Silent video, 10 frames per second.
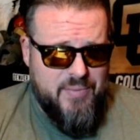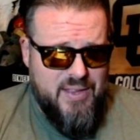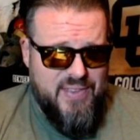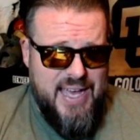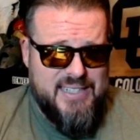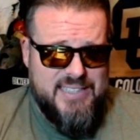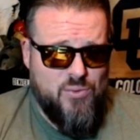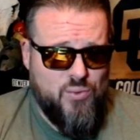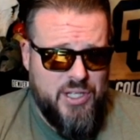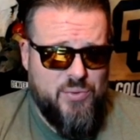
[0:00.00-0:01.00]
that is a
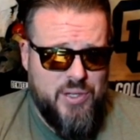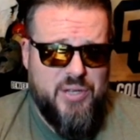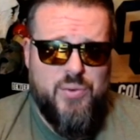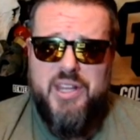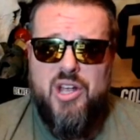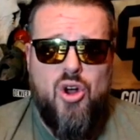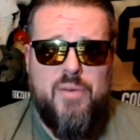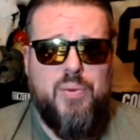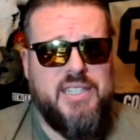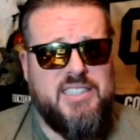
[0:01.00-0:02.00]
really, really, really
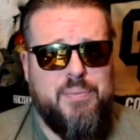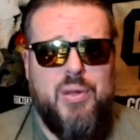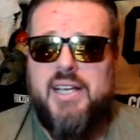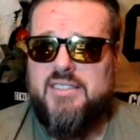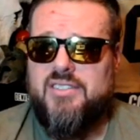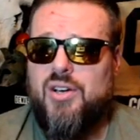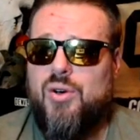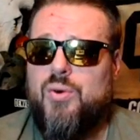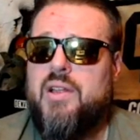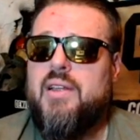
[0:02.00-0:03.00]
hard place to play.
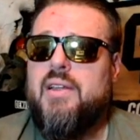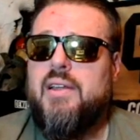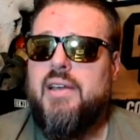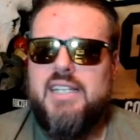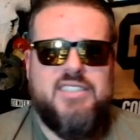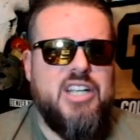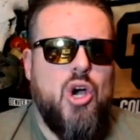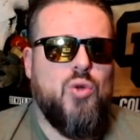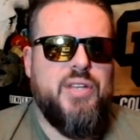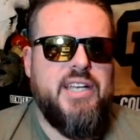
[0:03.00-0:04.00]
So it's the
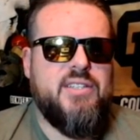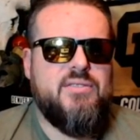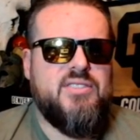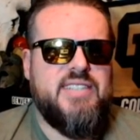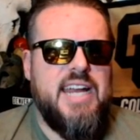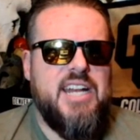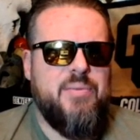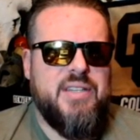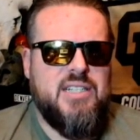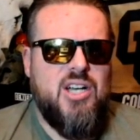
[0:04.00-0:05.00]
only
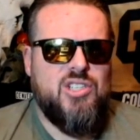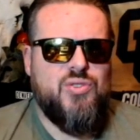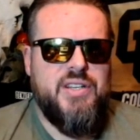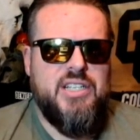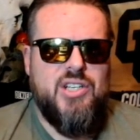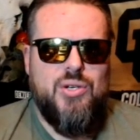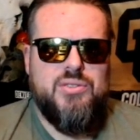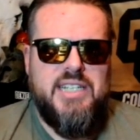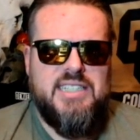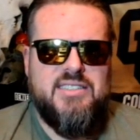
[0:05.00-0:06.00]
stadium in the country that goes
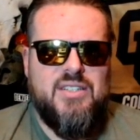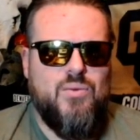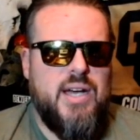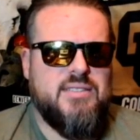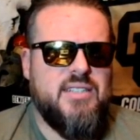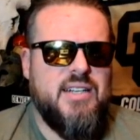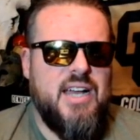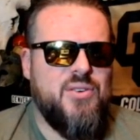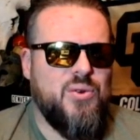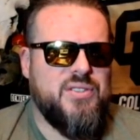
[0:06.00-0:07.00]
east and west and
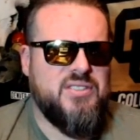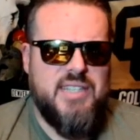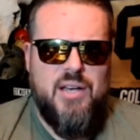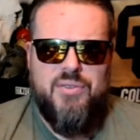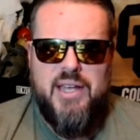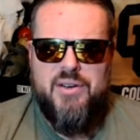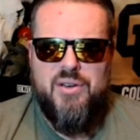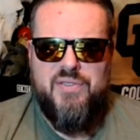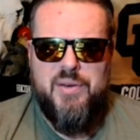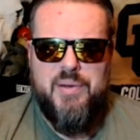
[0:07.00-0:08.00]
not north and south. I don't know
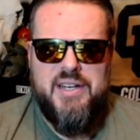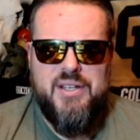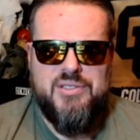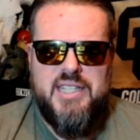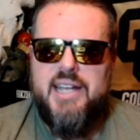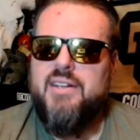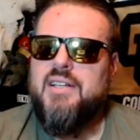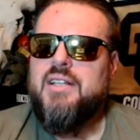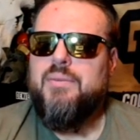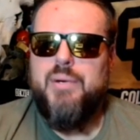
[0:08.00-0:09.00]
if anybody knows that,
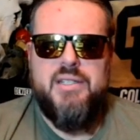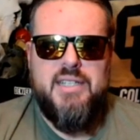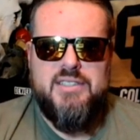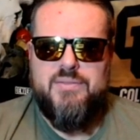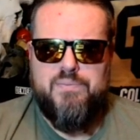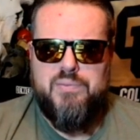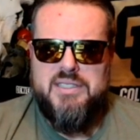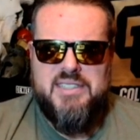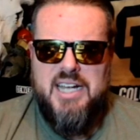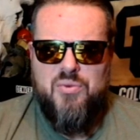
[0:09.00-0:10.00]
but it's
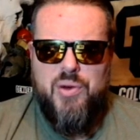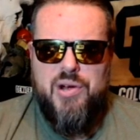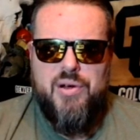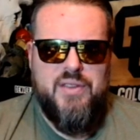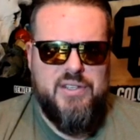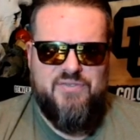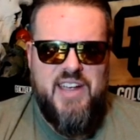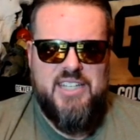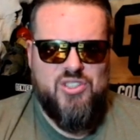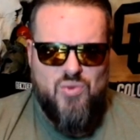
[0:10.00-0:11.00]
kind of weird. And the
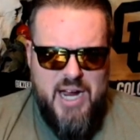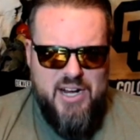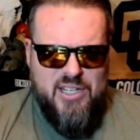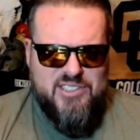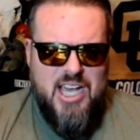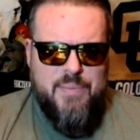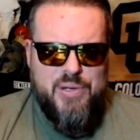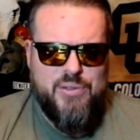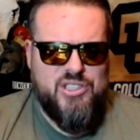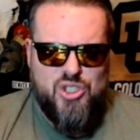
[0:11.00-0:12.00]
fans are right on top of
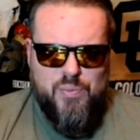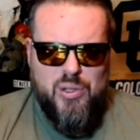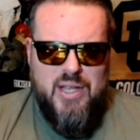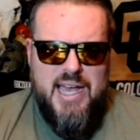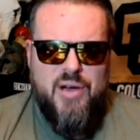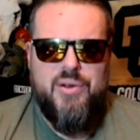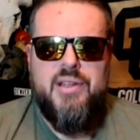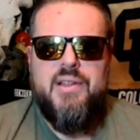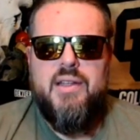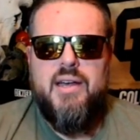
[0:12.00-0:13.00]
you. It's super loud.
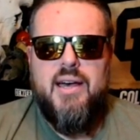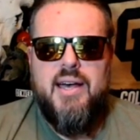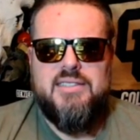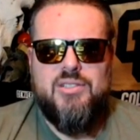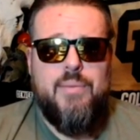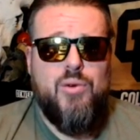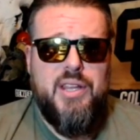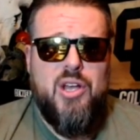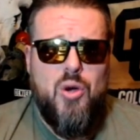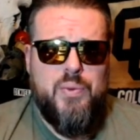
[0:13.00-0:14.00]
So I'm
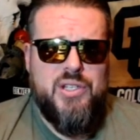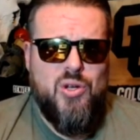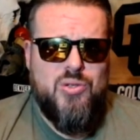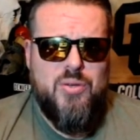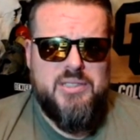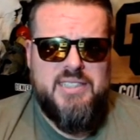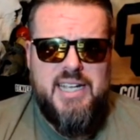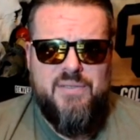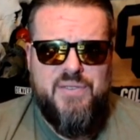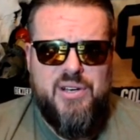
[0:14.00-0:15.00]
really hoping that Oklahoma
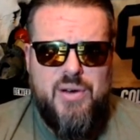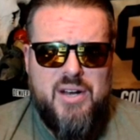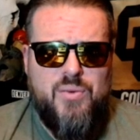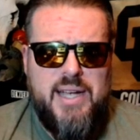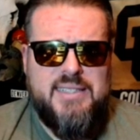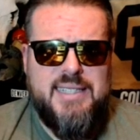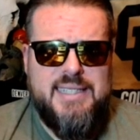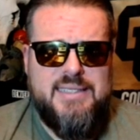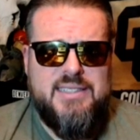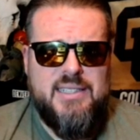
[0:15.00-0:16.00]
State can figure out a way
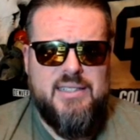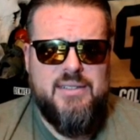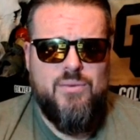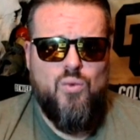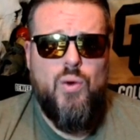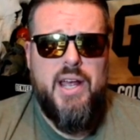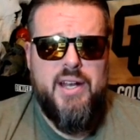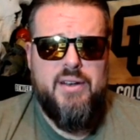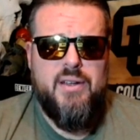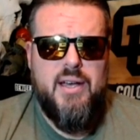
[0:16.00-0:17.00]
to
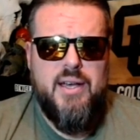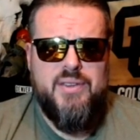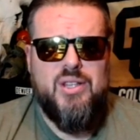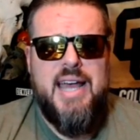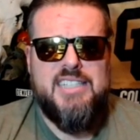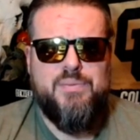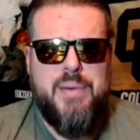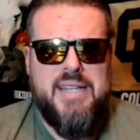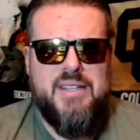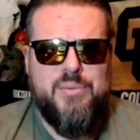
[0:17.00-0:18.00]
win the last
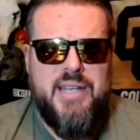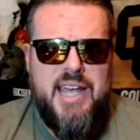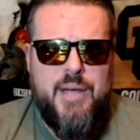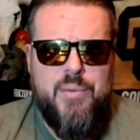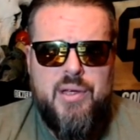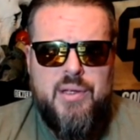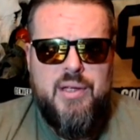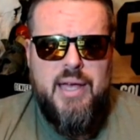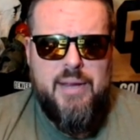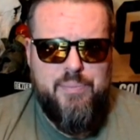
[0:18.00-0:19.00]
Bedlam game
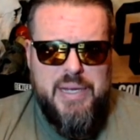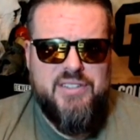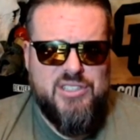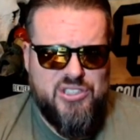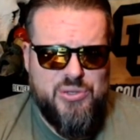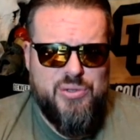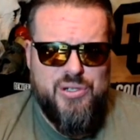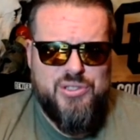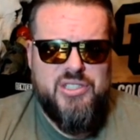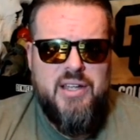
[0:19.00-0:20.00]
and beat the
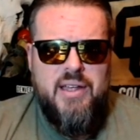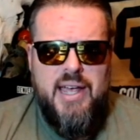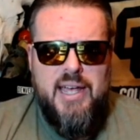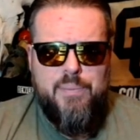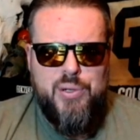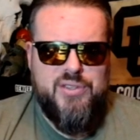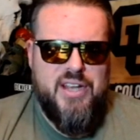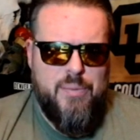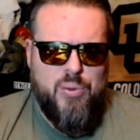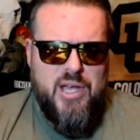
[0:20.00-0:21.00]
Sooners and put
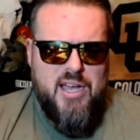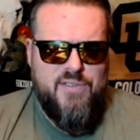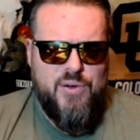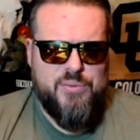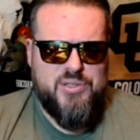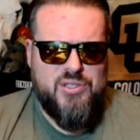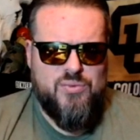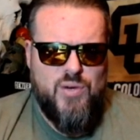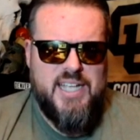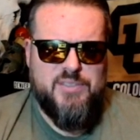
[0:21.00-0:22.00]
their playoff hopes to
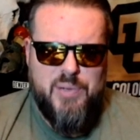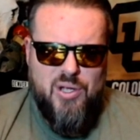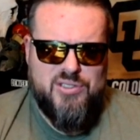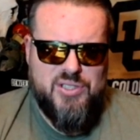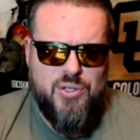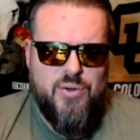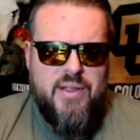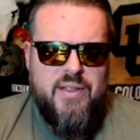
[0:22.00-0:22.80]
rest, but also